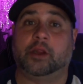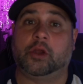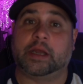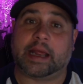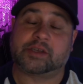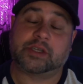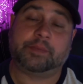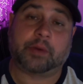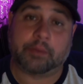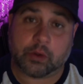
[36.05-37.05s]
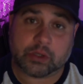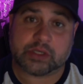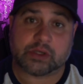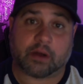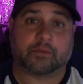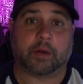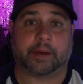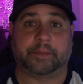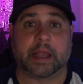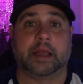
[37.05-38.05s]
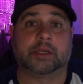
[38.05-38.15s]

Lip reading: you could actually promote the software.